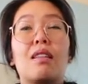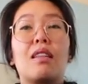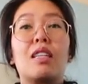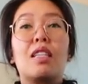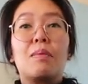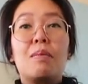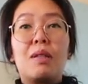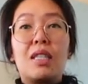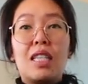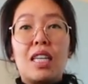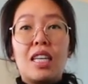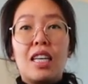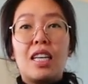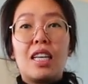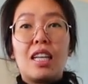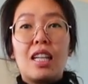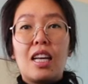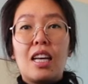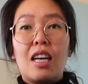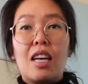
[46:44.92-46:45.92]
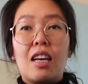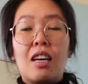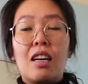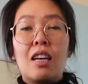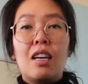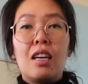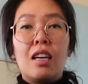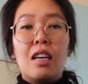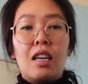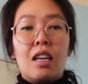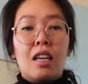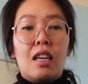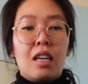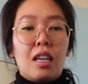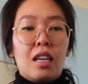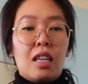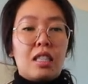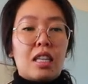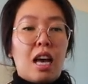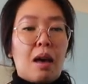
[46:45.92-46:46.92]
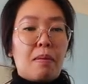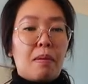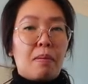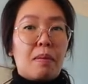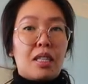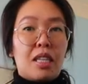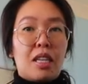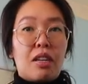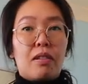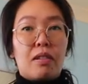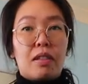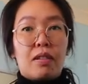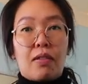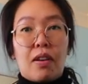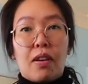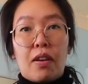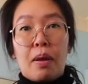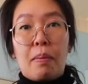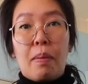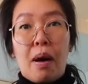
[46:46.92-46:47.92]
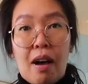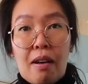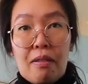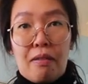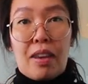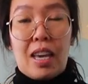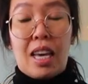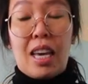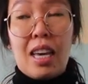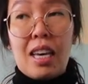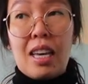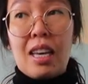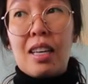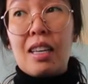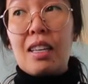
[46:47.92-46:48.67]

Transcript: This particular type of material is very puffy,